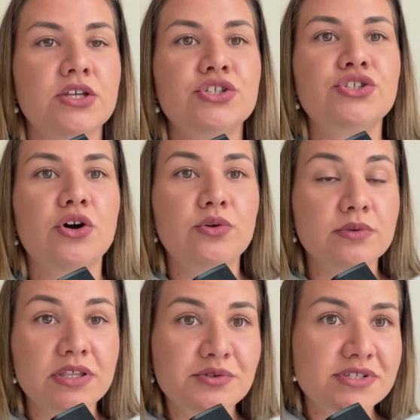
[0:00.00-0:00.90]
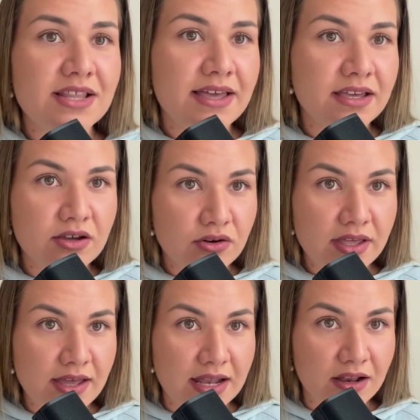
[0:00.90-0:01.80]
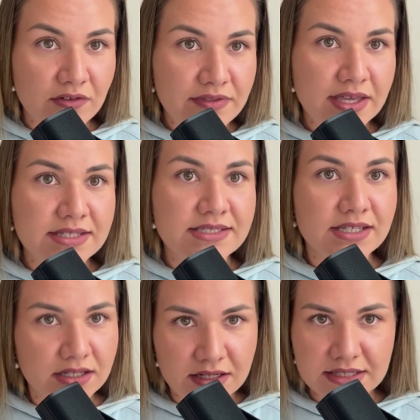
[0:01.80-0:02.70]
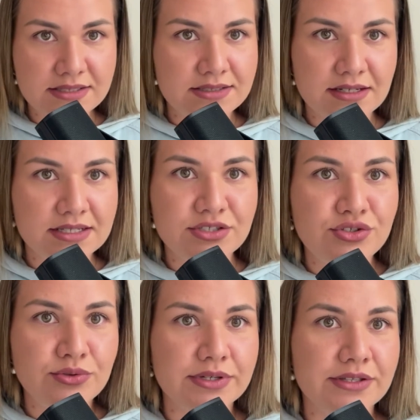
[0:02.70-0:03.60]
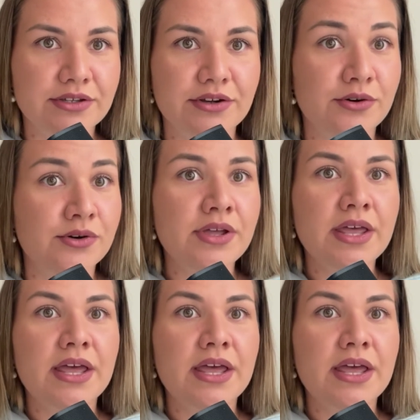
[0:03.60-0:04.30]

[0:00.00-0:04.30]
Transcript: So he was like, okay, I love the idea, let's do it, you know.